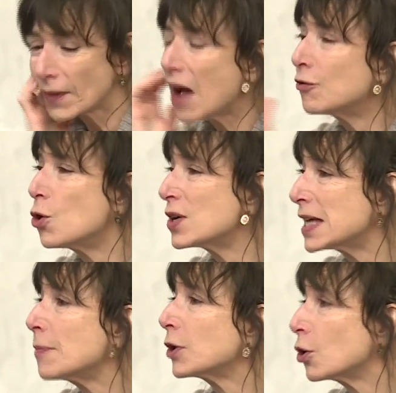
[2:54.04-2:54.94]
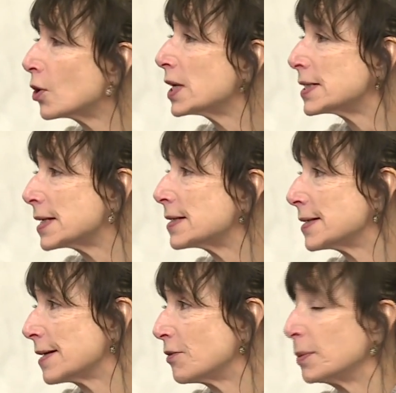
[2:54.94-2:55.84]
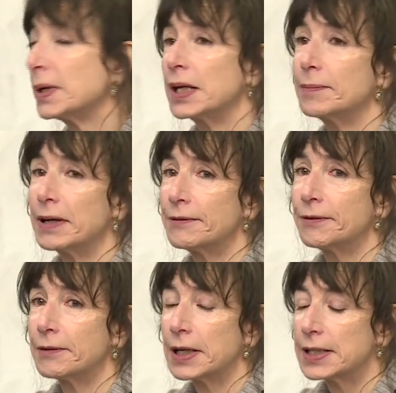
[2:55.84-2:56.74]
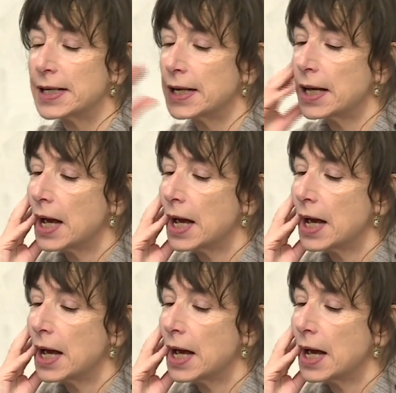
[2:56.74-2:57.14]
of course I'm curious, as is everybody, about Ferrante.